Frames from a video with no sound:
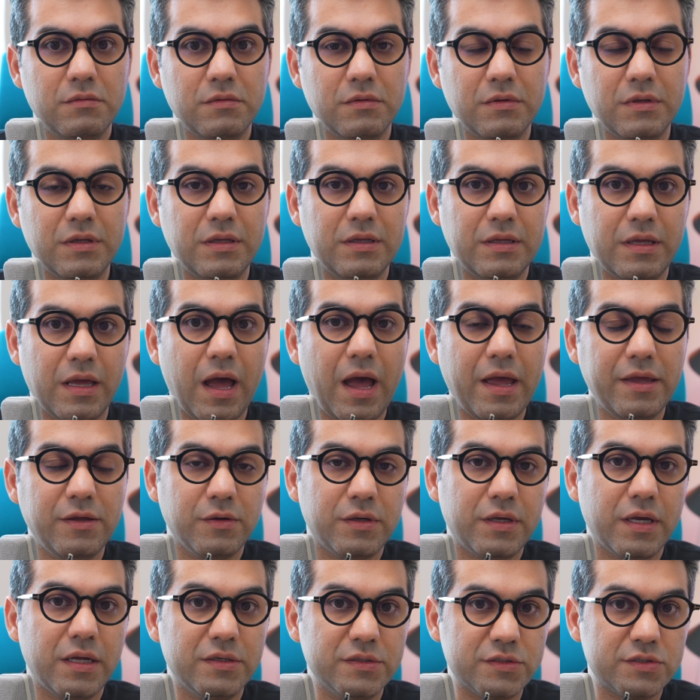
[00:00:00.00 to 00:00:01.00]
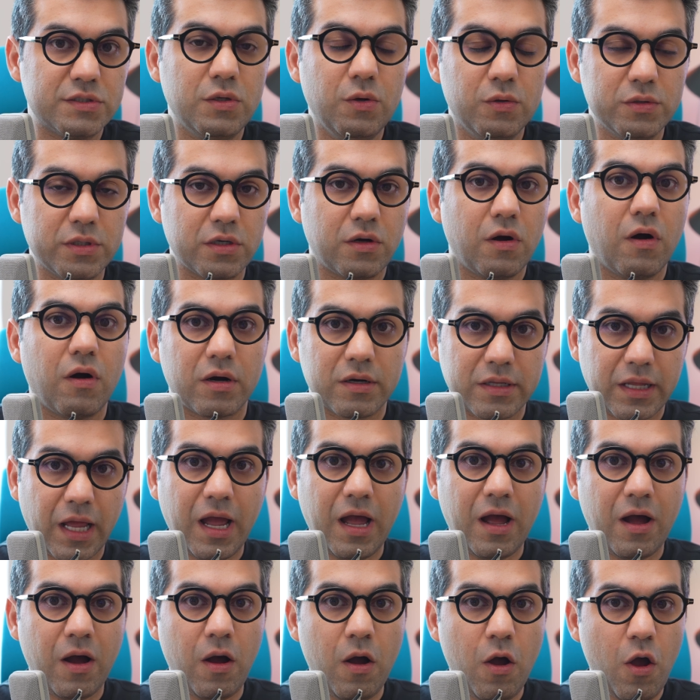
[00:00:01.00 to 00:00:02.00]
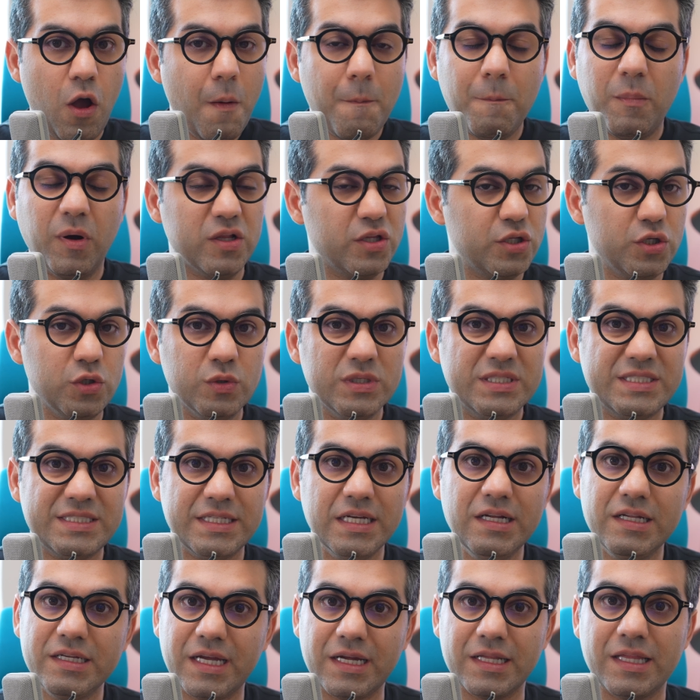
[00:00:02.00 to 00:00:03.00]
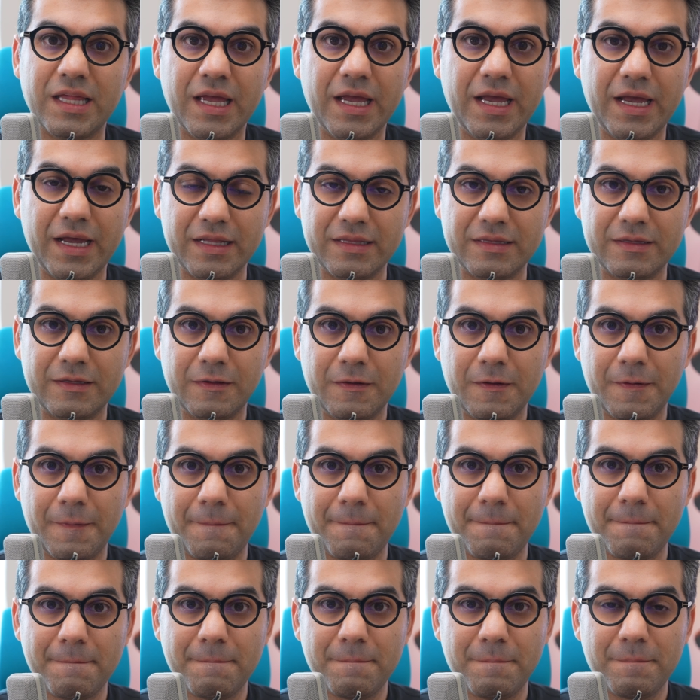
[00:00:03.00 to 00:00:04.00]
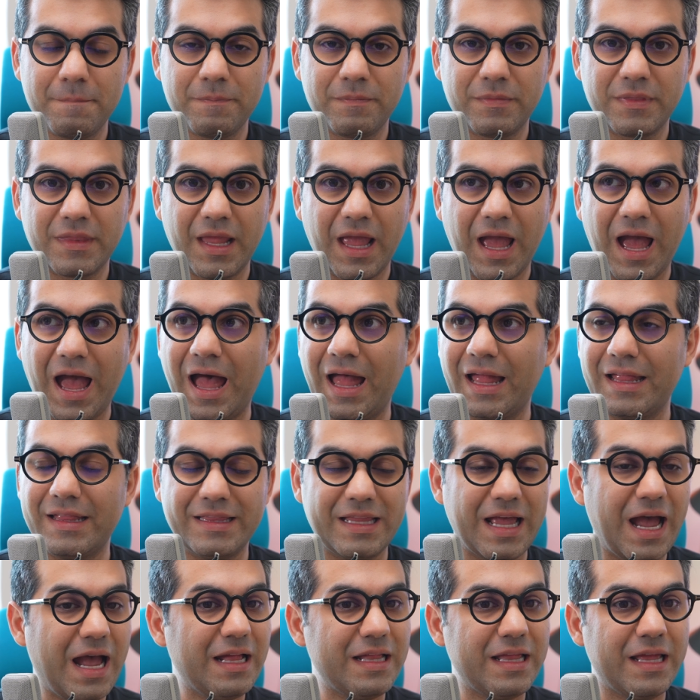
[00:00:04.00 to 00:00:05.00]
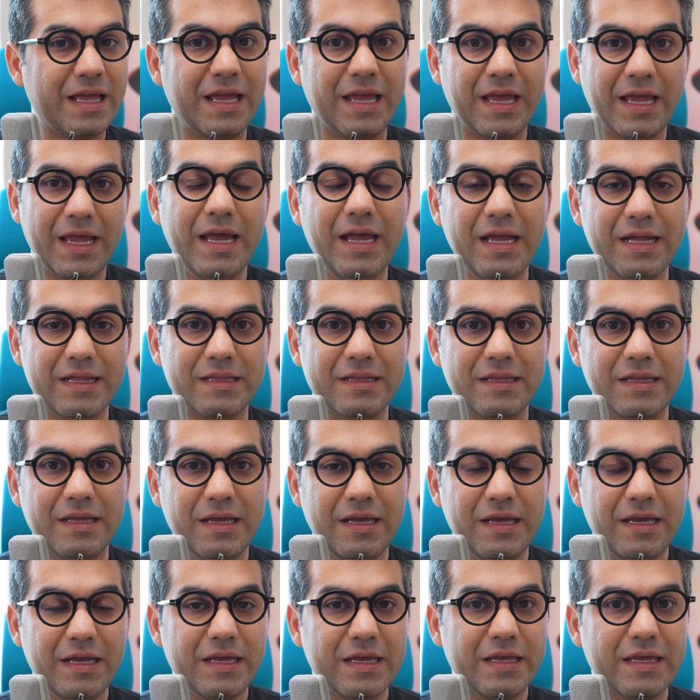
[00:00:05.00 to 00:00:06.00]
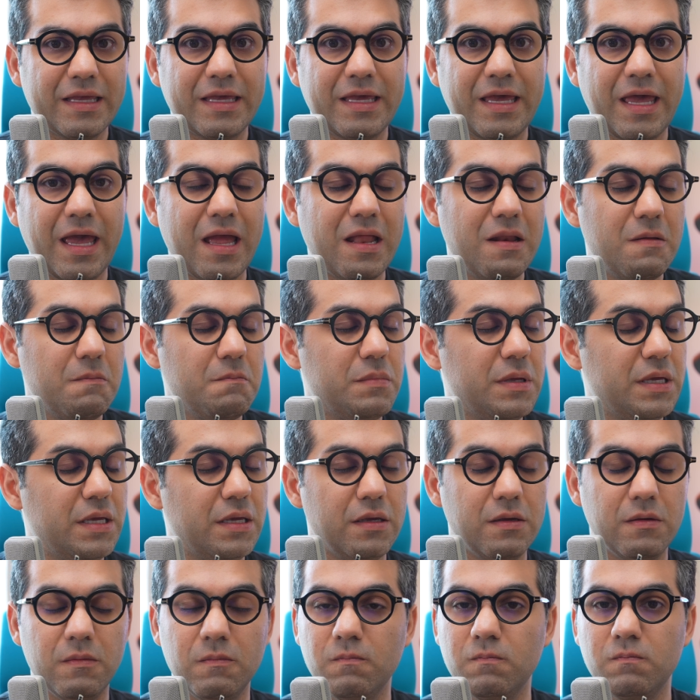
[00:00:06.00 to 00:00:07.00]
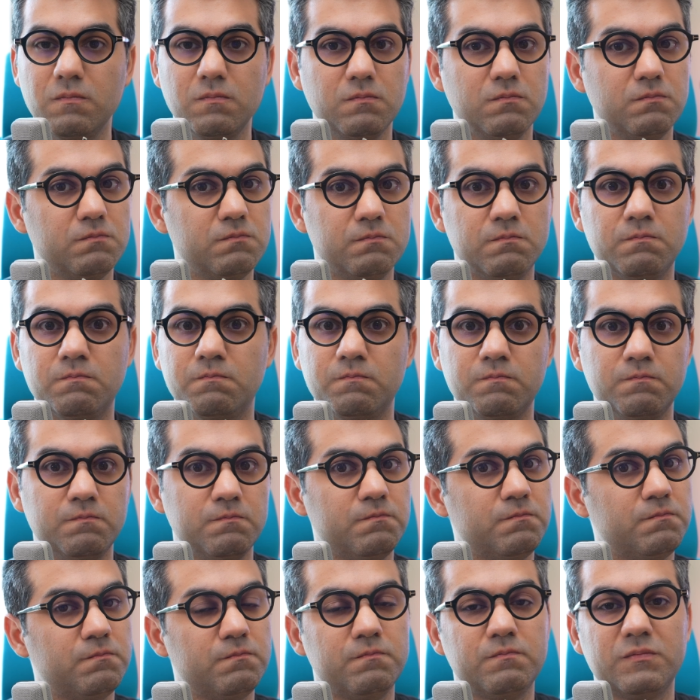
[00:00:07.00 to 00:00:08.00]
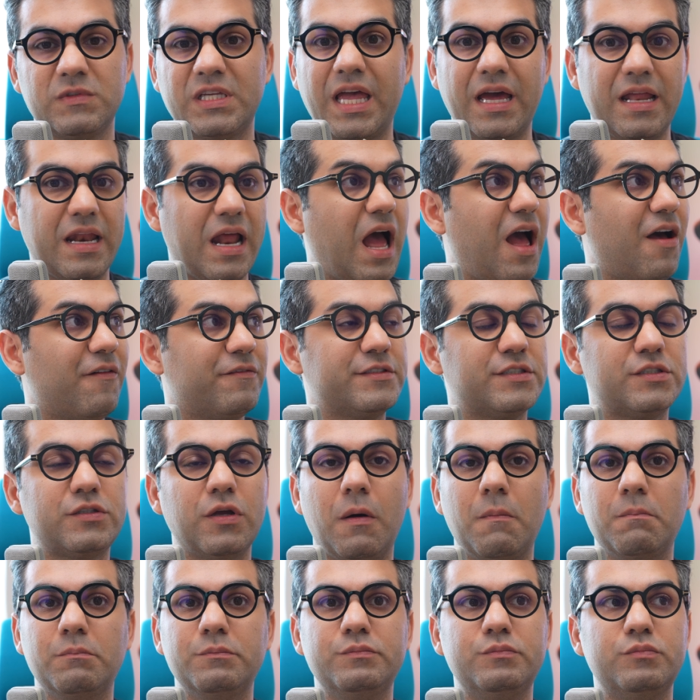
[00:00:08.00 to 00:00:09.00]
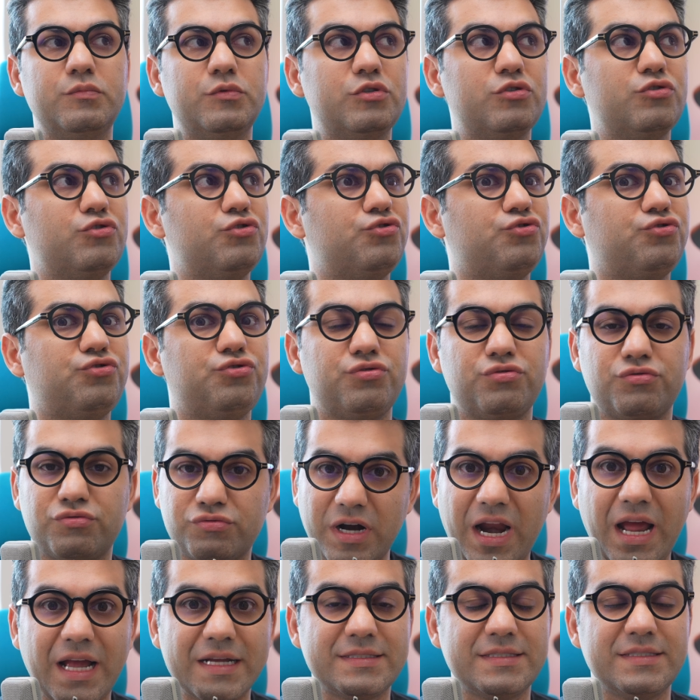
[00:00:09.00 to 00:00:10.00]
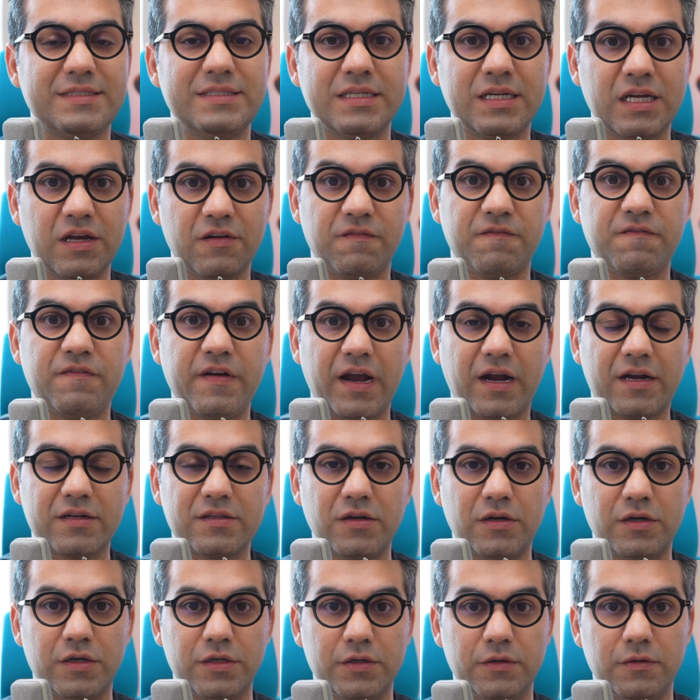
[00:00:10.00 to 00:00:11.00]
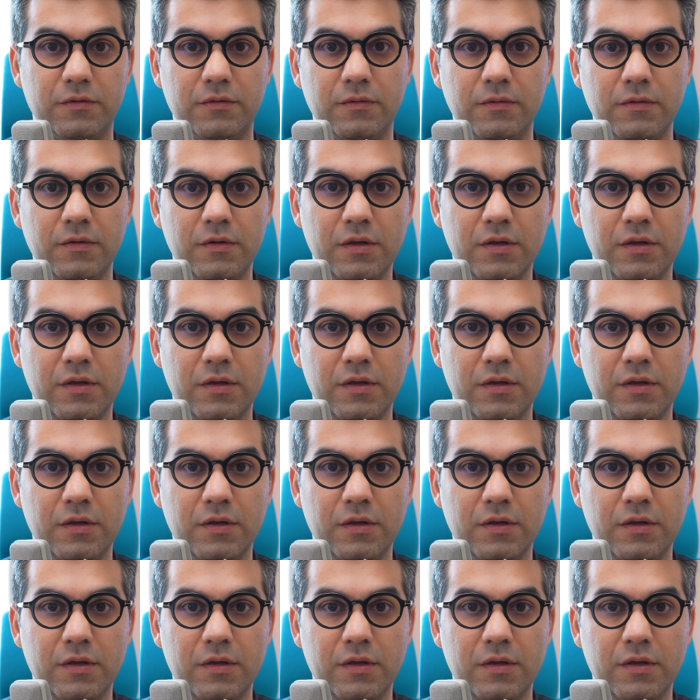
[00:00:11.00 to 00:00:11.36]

Yeah, you can slow the car down, but you still get hit. And that hit can be, can have some drastic effect on you.